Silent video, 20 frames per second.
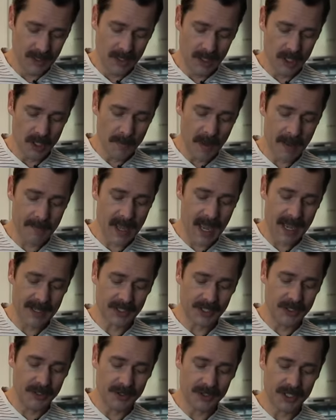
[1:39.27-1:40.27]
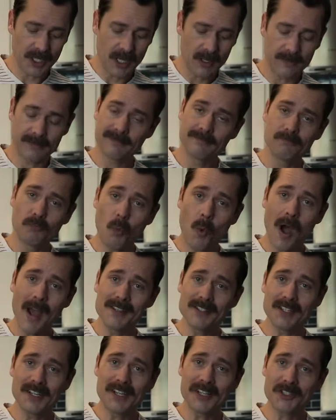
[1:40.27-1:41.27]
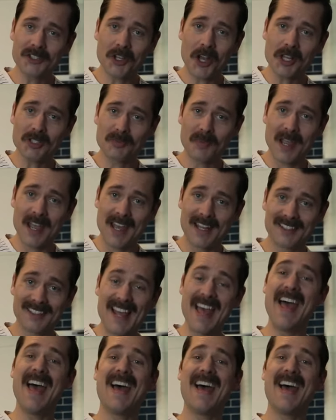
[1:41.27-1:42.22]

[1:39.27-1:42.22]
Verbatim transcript: You may be asking yourself, why is it in a saucepan?